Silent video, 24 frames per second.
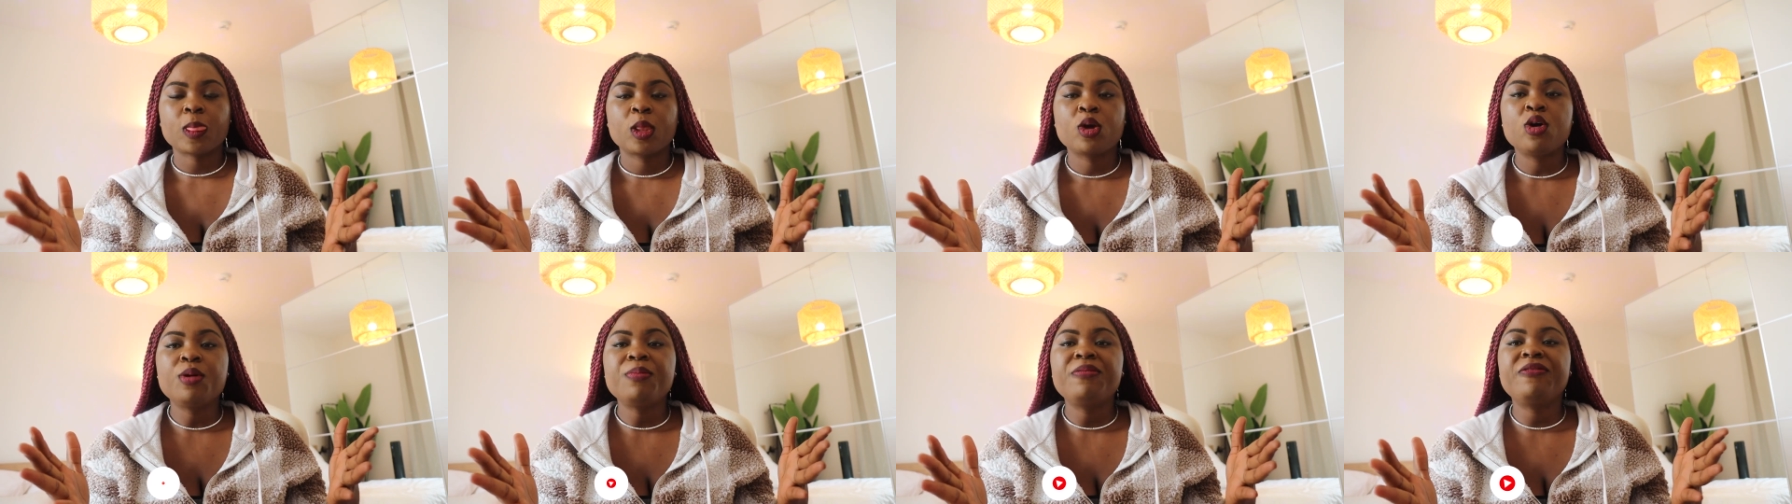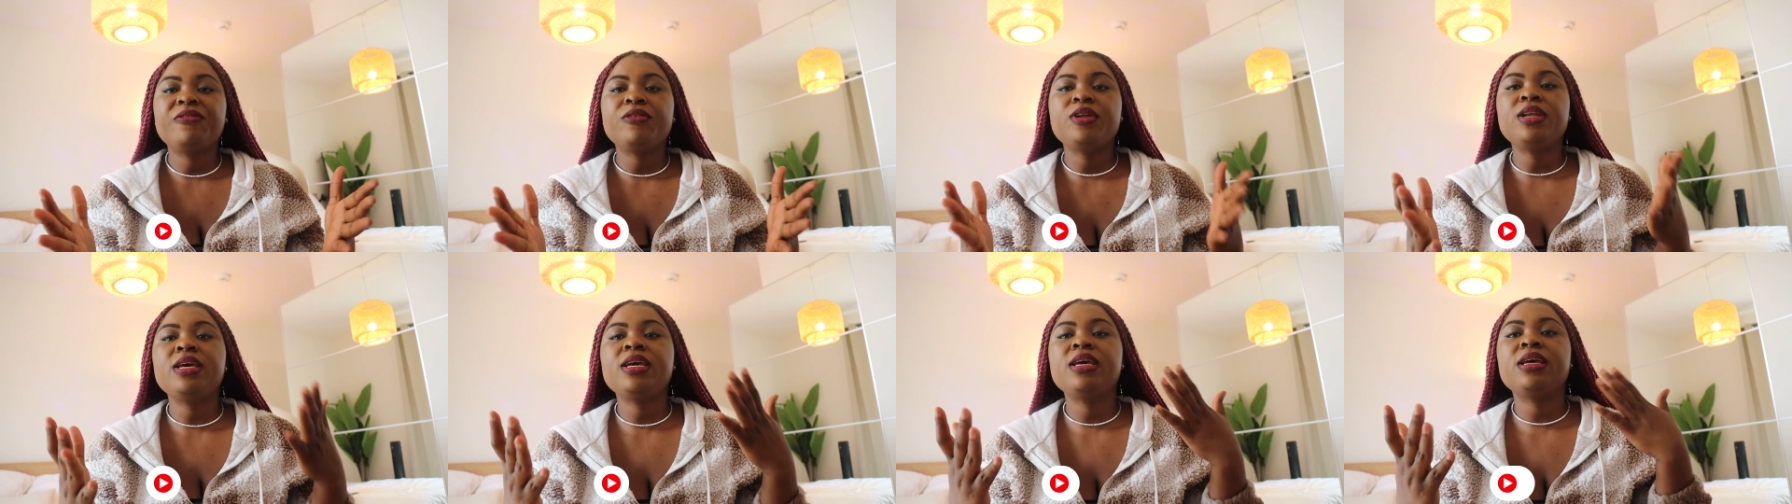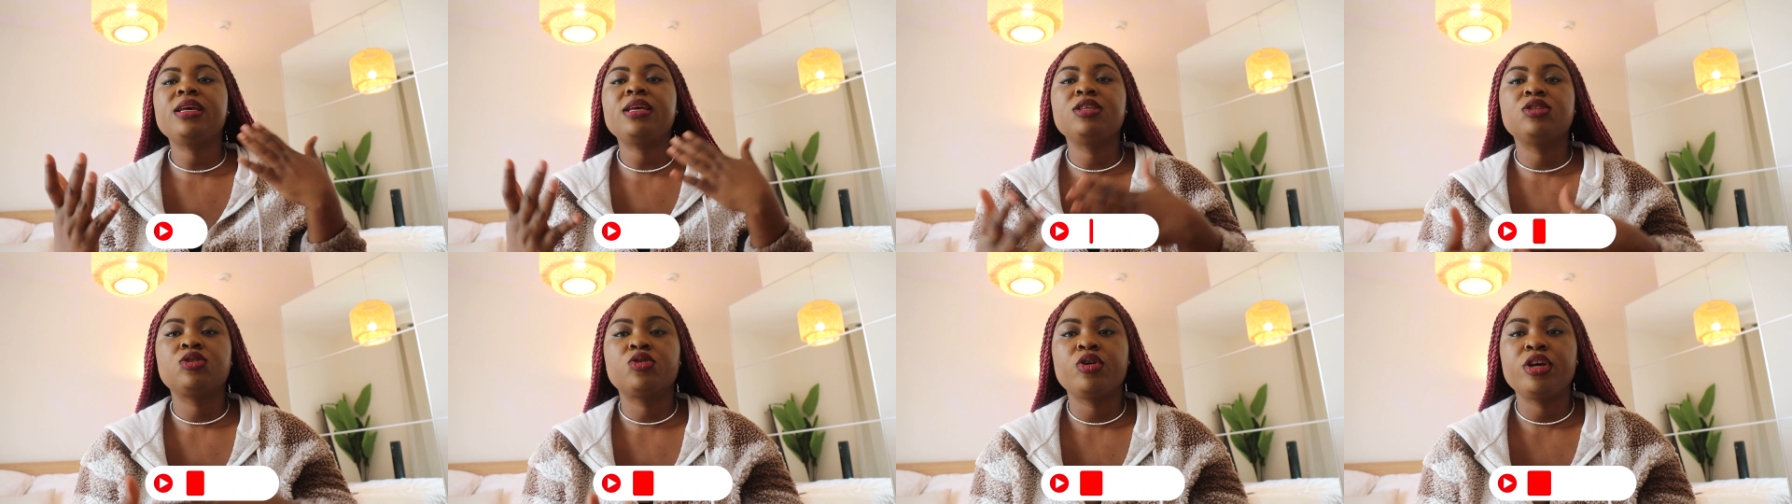Hopefully
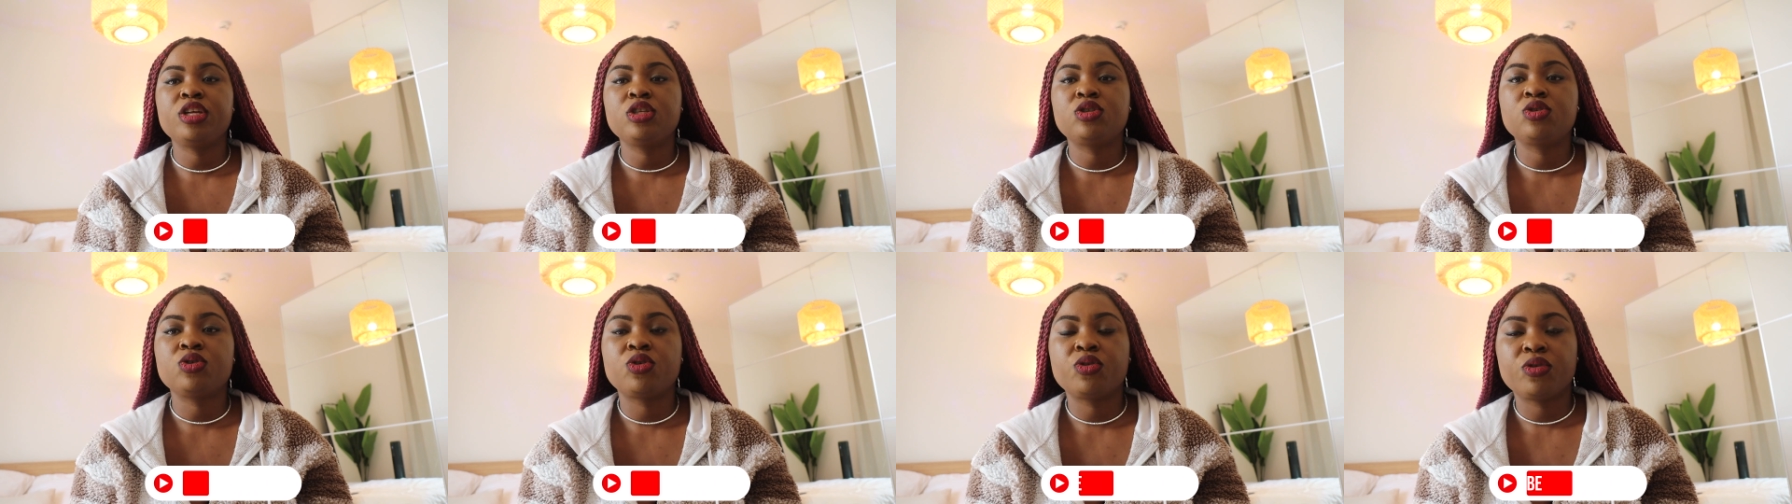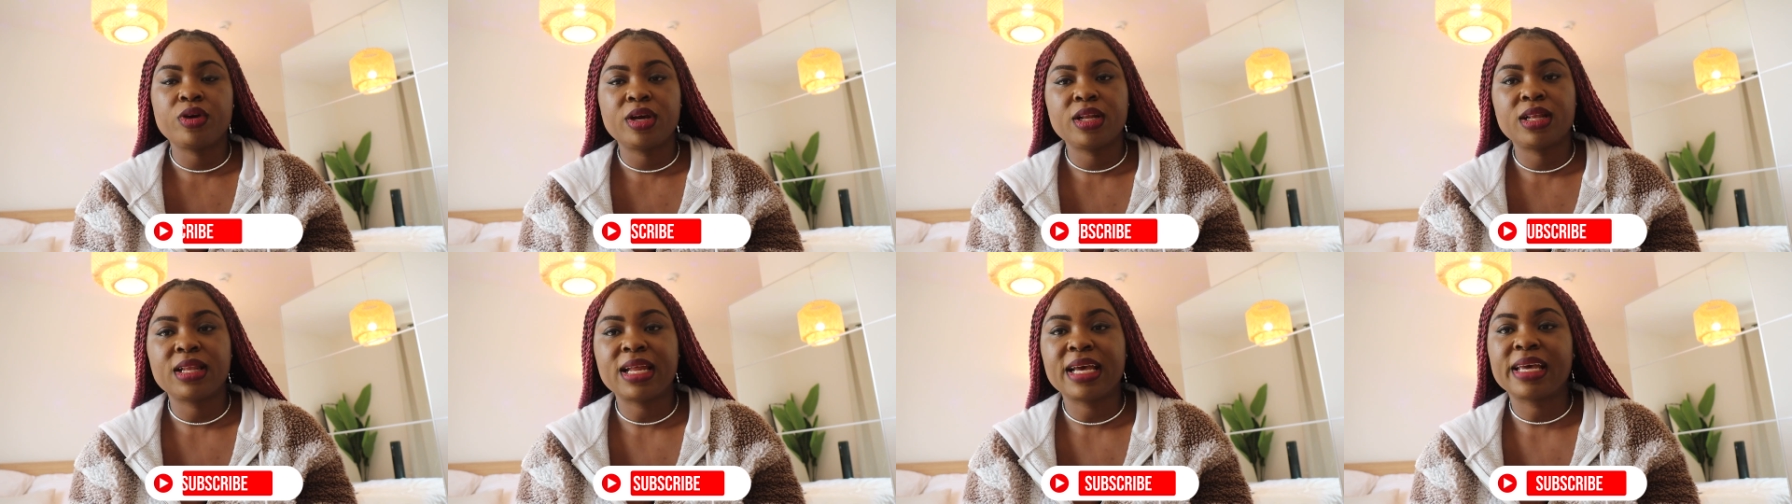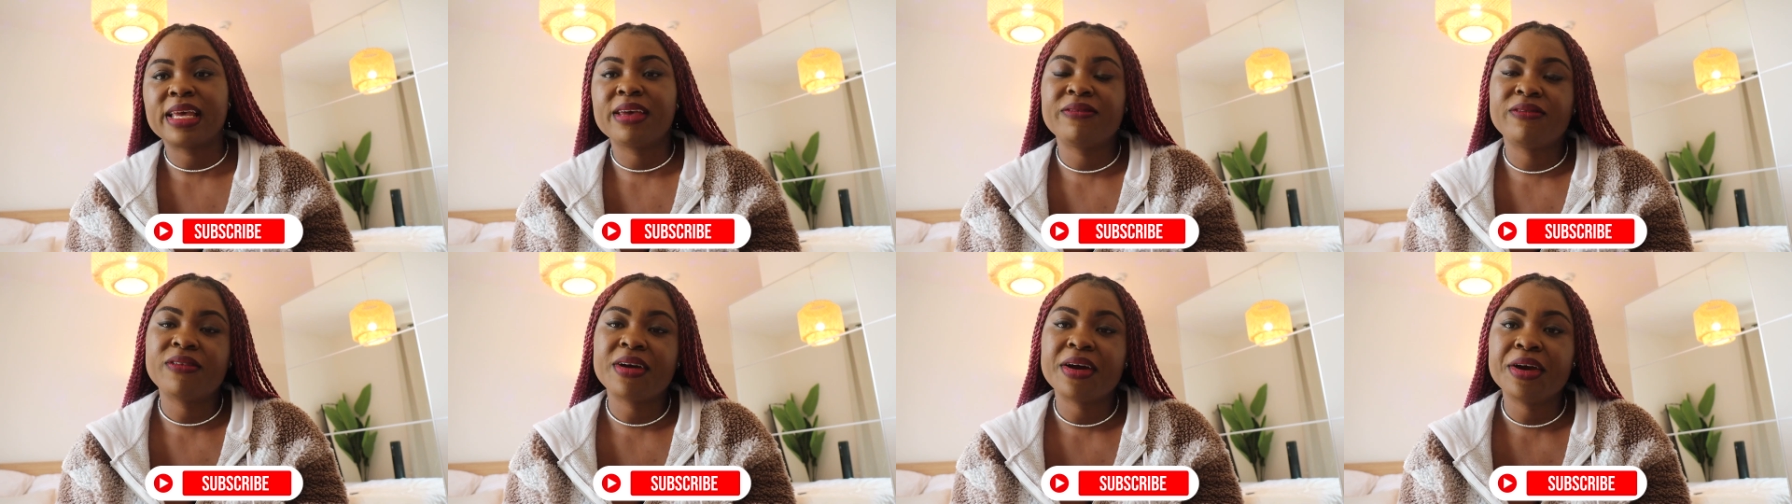it's going to create
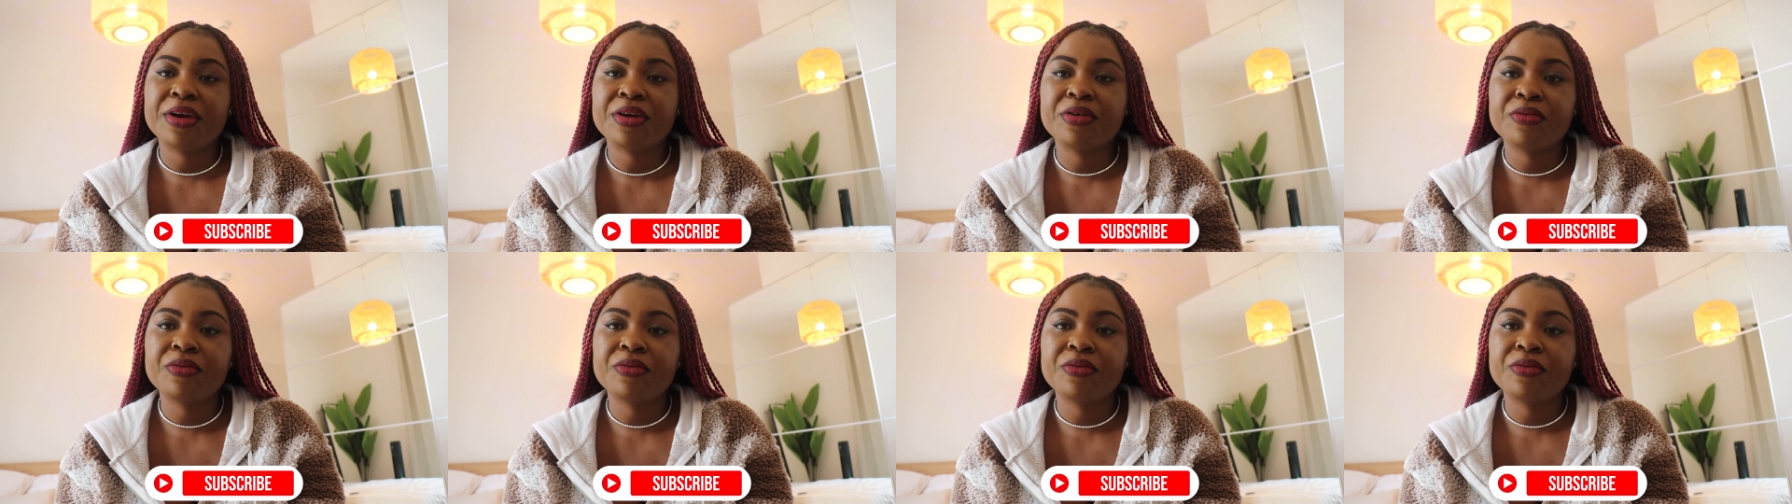like a very